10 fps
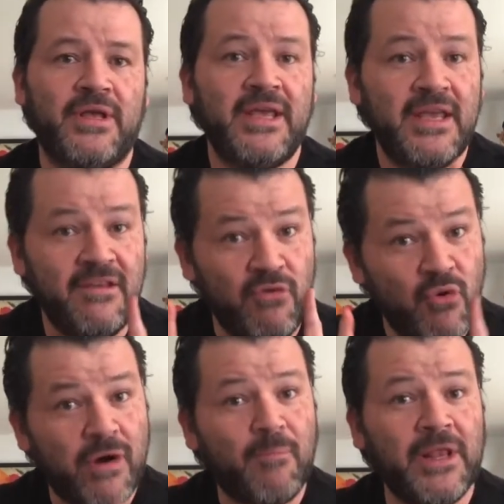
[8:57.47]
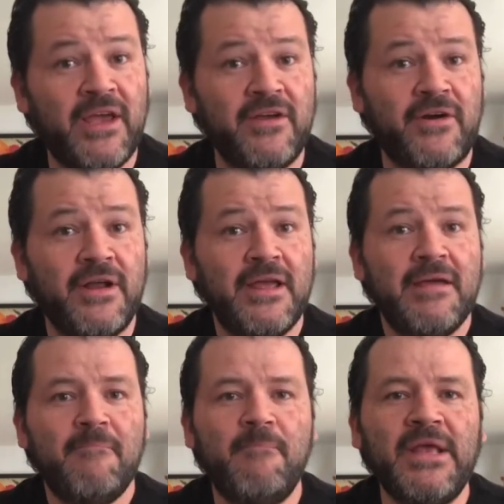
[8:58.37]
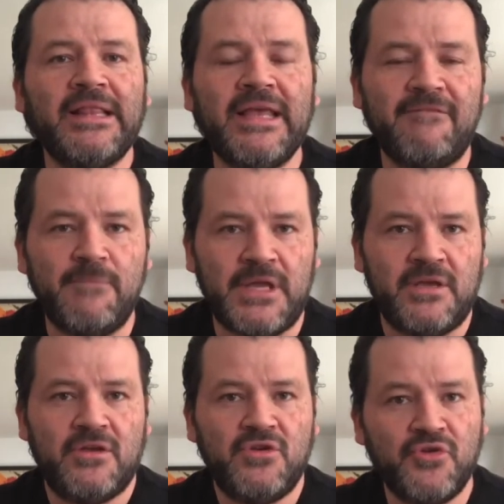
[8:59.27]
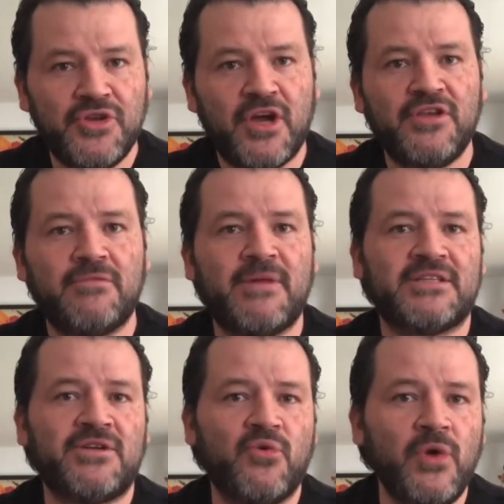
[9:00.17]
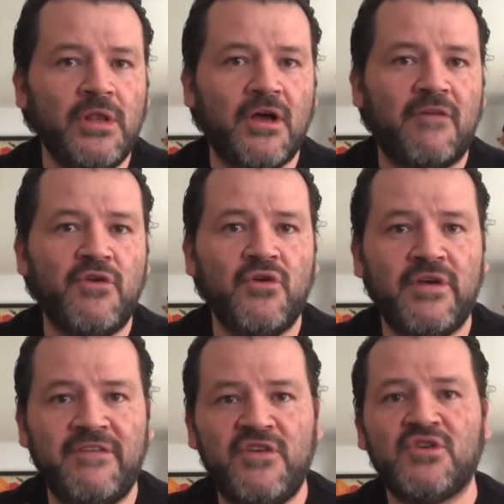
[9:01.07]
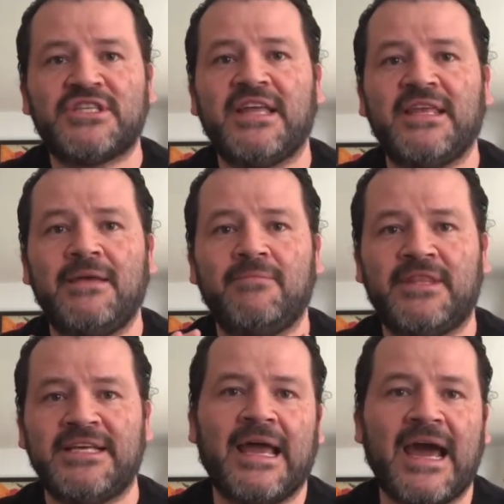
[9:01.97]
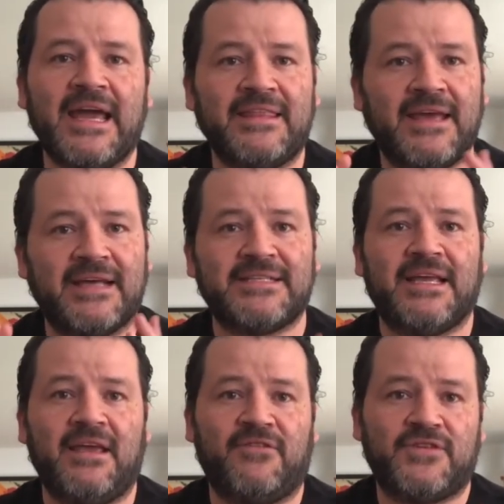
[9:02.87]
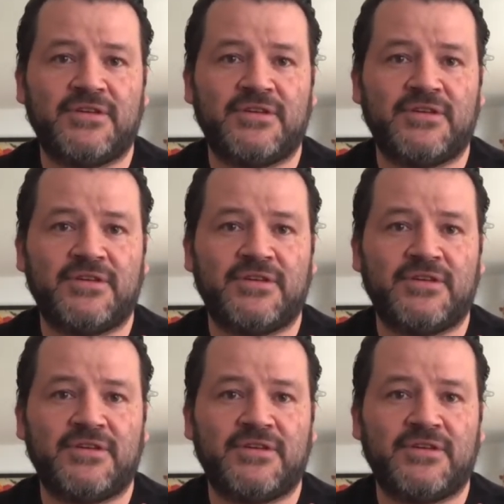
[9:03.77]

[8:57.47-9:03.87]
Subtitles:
If you are a player, believe me, your Dungeon Master will love you if you send him this guide as a gift.